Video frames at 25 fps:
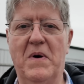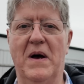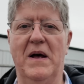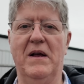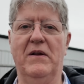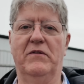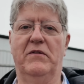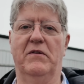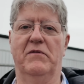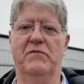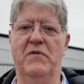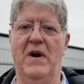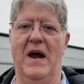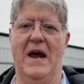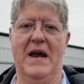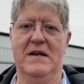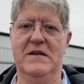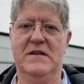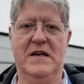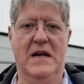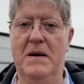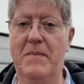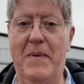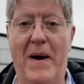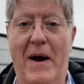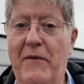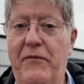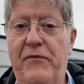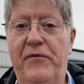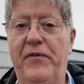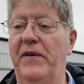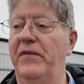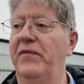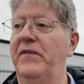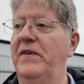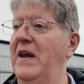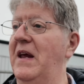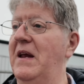miles of range in about
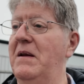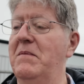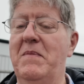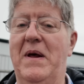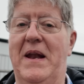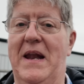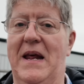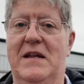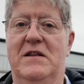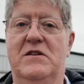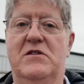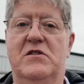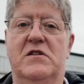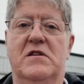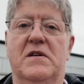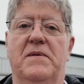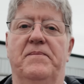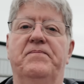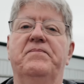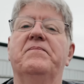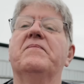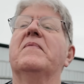15 minutes.